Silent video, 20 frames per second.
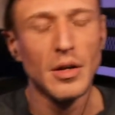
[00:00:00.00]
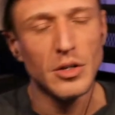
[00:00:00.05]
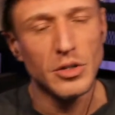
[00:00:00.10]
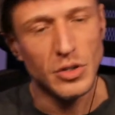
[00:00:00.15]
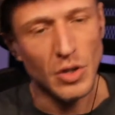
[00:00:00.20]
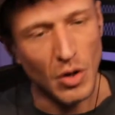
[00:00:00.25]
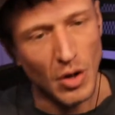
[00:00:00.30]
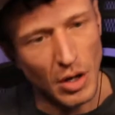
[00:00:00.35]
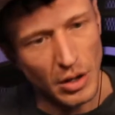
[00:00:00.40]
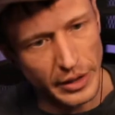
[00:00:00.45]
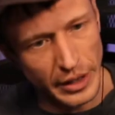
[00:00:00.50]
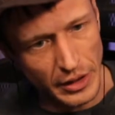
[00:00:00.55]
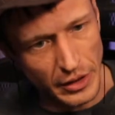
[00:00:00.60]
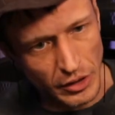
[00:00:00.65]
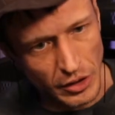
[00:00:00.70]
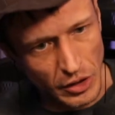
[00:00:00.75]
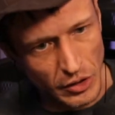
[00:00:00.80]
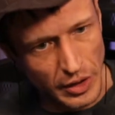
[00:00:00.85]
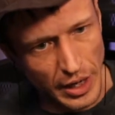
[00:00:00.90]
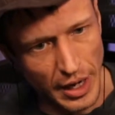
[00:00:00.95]
So-called
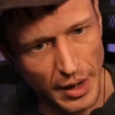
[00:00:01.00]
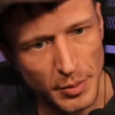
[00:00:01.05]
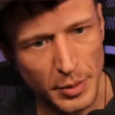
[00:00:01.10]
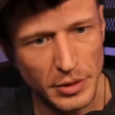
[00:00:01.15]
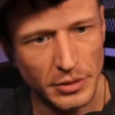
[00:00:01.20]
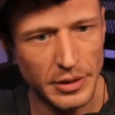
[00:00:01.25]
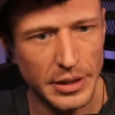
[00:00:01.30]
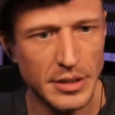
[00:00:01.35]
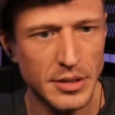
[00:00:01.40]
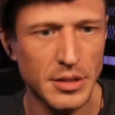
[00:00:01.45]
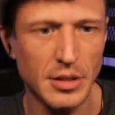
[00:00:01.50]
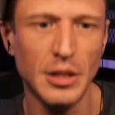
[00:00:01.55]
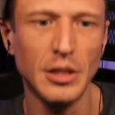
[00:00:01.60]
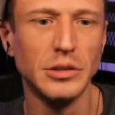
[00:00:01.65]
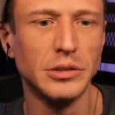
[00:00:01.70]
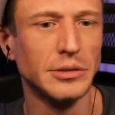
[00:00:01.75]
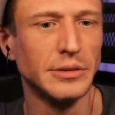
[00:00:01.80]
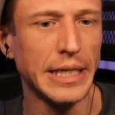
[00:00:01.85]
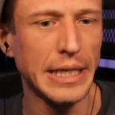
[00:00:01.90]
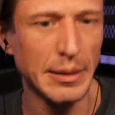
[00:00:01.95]
anarcho-capitalists
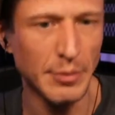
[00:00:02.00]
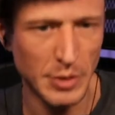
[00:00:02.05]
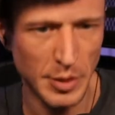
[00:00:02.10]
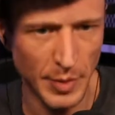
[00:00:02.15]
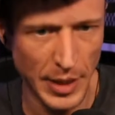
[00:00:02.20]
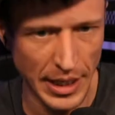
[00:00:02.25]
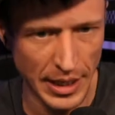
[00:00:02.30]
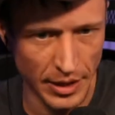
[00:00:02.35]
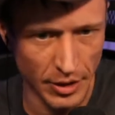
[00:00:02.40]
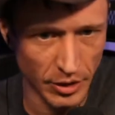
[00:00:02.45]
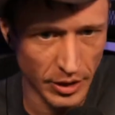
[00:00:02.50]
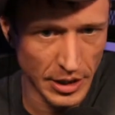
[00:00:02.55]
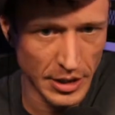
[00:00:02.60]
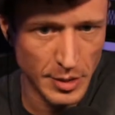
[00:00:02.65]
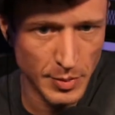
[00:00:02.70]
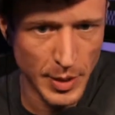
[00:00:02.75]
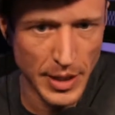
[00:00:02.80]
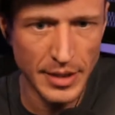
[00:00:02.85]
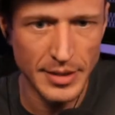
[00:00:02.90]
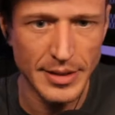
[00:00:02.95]
claim to be
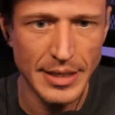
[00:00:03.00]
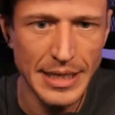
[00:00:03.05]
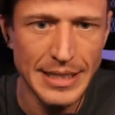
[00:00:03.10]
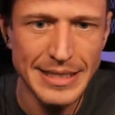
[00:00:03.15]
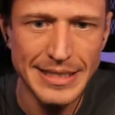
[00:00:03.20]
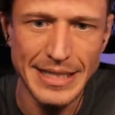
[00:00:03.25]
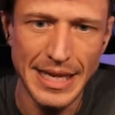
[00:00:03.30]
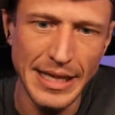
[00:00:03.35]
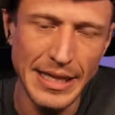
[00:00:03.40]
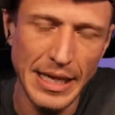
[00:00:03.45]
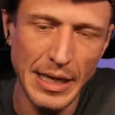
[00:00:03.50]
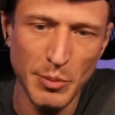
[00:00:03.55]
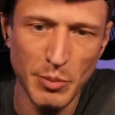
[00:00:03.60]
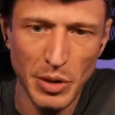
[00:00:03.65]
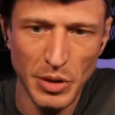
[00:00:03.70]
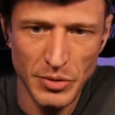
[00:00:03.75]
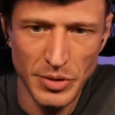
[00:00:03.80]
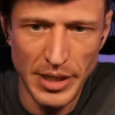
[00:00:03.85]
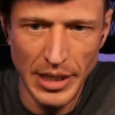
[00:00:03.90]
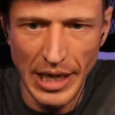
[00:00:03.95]
anarchists because they say they
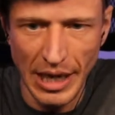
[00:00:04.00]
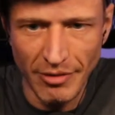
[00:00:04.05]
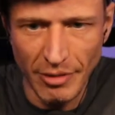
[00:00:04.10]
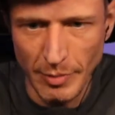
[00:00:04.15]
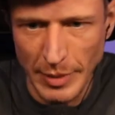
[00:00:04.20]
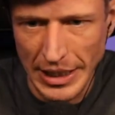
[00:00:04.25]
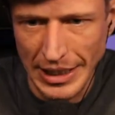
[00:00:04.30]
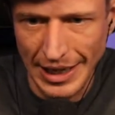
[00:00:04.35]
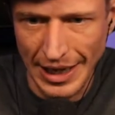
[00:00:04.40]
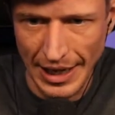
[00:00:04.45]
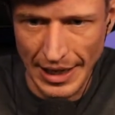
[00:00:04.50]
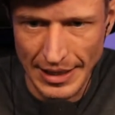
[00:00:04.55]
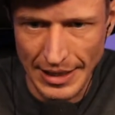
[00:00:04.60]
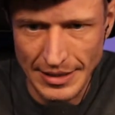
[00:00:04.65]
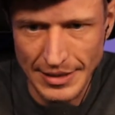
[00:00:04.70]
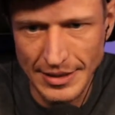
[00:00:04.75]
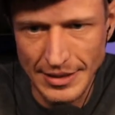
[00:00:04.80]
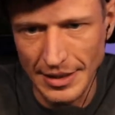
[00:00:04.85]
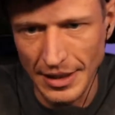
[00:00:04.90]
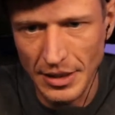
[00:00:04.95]
oppose the government.
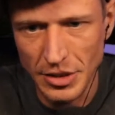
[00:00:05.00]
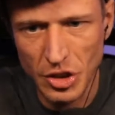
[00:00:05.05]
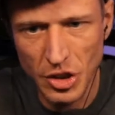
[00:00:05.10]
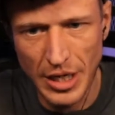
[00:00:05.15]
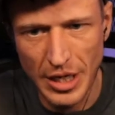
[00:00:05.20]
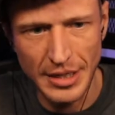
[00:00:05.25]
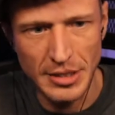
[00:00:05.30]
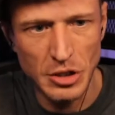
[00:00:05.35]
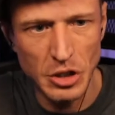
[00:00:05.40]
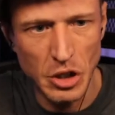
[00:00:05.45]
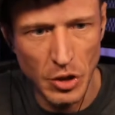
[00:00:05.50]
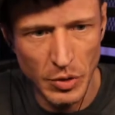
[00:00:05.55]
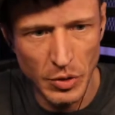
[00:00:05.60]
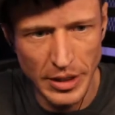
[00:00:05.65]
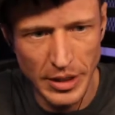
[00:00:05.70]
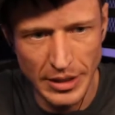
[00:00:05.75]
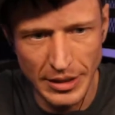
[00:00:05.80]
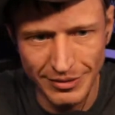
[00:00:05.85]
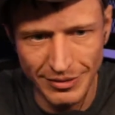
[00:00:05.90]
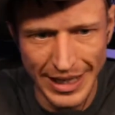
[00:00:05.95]
As such, as
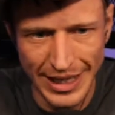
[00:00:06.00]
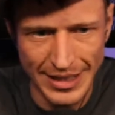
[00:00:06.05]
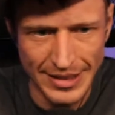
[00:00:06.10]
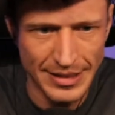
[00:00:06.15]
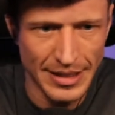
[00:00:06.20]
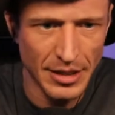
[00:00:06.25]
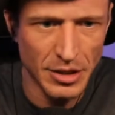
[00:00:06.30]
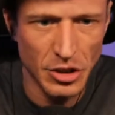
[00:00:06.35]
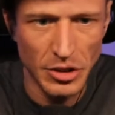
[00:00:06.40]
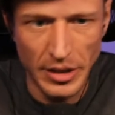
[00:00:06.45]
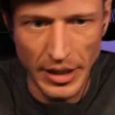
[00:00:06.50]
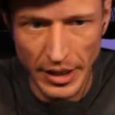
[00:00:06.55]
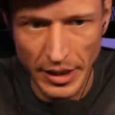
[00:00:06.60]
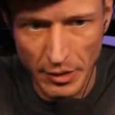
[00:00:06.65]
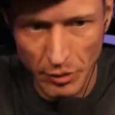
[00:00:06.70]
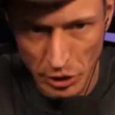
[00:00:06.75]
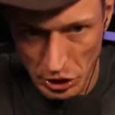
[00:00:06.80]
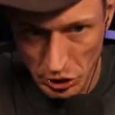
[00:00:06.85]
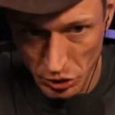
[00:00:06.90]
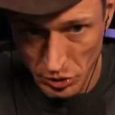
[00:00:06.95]
noted in the last section, they
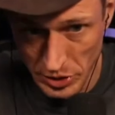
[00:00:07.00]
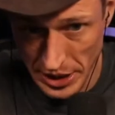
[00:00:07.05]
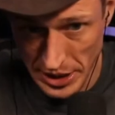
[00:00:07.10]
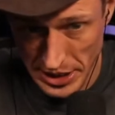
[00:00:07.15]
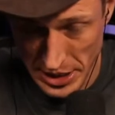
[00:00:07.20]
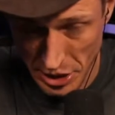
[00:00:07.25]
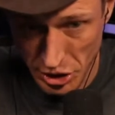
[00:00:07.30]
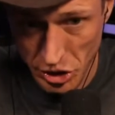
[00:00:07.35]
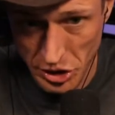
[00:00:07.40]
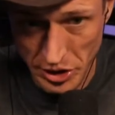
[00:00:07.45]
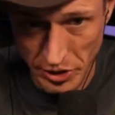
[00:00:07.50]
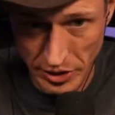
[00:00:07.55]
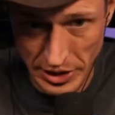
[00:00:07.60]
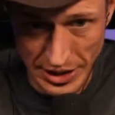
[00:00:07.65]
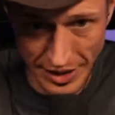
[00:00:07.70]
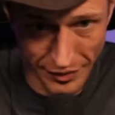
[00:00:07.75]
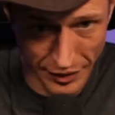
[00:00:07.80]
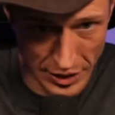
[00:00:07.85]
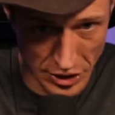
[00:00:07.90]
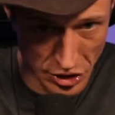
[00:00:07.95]
use a dictionary
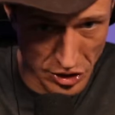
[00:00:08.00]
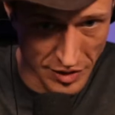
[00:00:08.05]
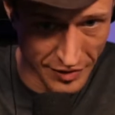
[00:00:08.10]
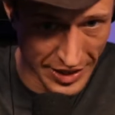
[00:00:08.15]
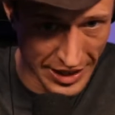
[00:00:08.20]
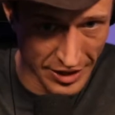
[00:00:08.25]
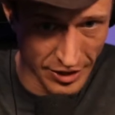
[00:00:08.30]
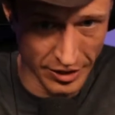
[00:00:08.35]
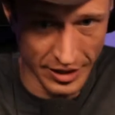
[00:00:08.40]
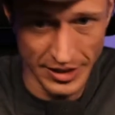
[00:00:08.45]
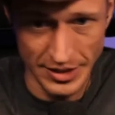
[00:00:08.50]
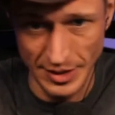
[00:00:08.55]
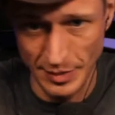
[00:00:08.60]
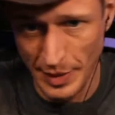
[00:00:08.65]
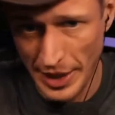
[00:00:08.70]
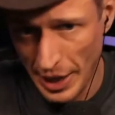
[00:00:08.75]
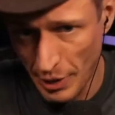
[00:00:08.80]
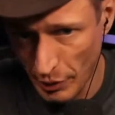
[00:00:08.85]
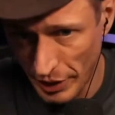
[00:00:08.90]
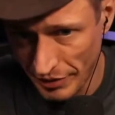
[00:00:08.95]
definition of anarchism.
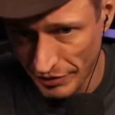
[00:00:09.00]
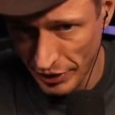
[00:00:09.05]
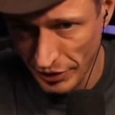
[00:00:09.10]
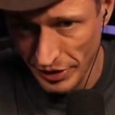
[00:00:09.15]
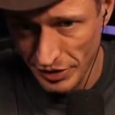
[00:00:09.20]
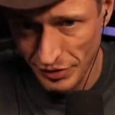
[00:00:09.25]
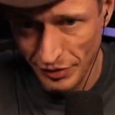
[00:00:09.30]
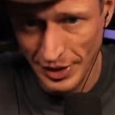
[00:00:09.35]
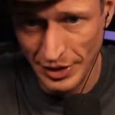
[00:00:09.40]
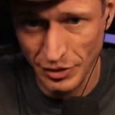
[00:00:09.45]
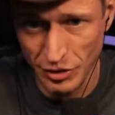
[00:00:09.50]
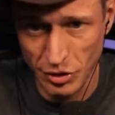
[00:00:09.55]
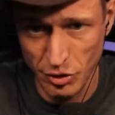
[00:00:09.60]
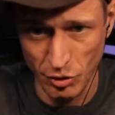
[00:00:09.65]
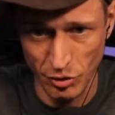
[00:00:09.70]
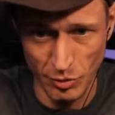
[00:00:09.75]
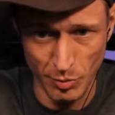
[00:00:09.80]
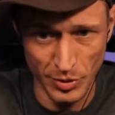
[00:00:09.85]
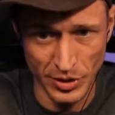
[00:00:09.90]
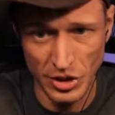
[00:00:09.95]
However, this fails
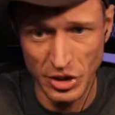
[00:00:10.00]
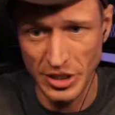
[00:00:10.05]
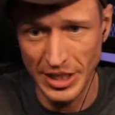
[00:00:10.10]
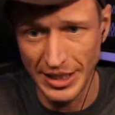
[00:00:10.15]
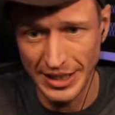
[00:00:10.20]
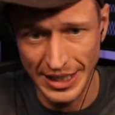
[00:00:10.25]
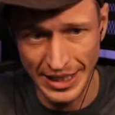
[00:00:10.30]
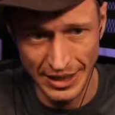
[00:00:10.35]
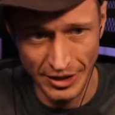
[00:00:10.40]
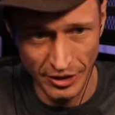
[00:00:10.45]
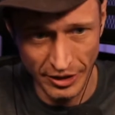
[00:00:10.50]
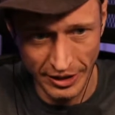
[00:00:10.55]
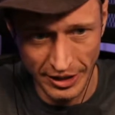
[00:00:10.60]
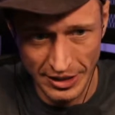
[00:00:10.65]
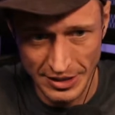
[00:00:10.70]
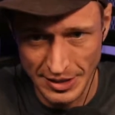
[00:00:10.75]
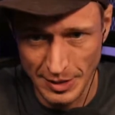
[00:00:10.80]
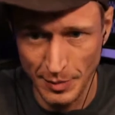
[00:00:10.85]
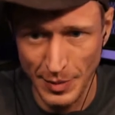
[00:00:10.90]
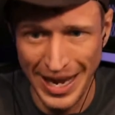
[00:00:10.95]
to appreciate the
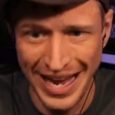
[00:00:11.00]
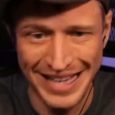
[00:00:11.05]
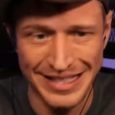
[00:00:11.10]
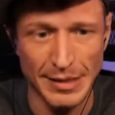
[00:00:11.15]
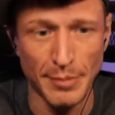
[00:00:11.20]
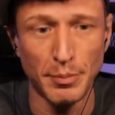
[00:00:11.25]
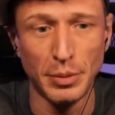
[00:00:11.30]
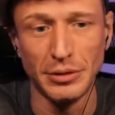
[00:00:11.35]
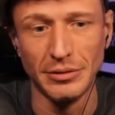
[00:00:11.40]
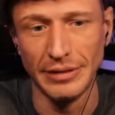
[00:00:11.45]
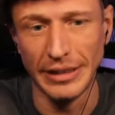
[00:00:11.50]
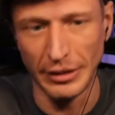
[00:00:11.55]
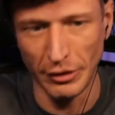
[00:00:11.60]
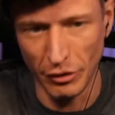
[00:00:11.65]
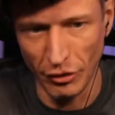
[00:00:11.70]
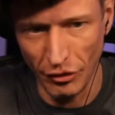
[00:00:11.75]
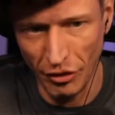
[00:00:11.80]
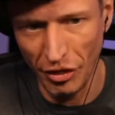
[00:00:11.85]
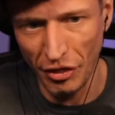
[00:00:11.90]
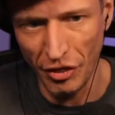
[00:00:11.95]
anarchism as a
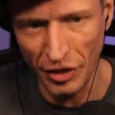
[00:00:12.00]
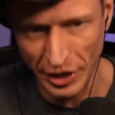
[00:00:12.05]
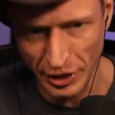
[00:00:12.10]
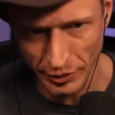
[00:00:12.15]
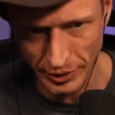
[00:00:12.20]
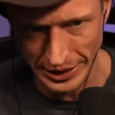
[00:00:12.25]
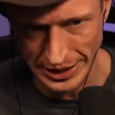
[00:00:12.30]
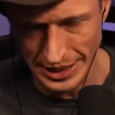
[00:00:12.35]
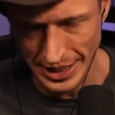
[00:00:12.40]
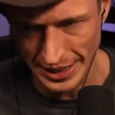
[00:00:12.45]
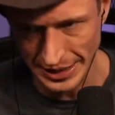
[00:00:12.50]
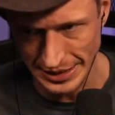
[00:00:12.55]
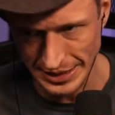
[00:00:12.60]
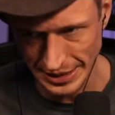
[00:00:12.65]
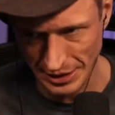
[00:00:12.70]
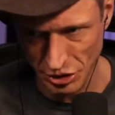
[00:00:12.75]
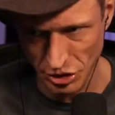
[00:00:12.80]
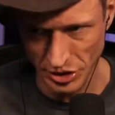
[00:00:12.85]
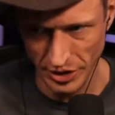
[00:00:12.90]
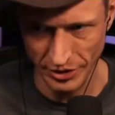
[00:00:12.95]
political theory, not a
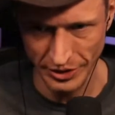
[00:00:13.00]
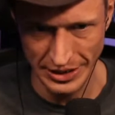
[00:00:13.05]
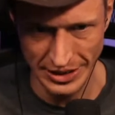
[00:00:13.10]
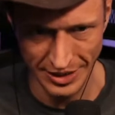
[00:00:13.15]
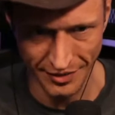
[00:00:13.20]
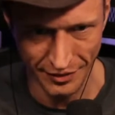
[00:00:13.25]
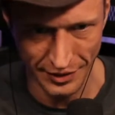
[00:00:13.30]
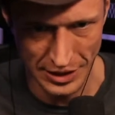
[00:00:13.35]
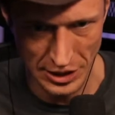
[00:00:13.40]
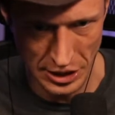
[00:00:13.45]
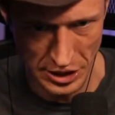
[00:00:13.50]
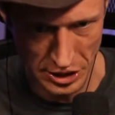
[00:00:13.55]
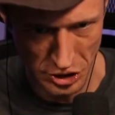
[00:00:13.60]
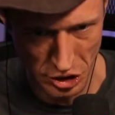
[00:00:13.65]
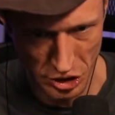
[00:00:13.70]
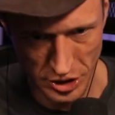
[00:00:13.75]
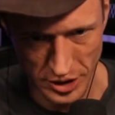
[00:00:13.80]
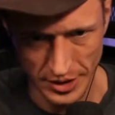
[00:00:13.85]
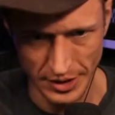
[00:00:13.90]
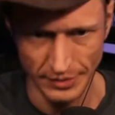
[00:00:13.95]
dictionary
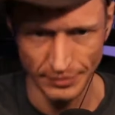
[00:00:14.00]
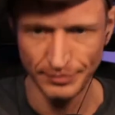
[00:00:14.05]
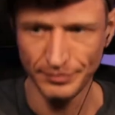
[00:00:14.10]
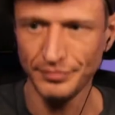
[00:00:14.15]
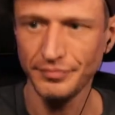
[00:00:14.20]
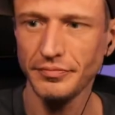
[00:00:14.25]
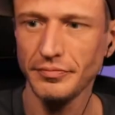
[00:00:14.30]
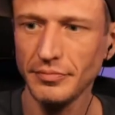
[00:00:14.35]
definition.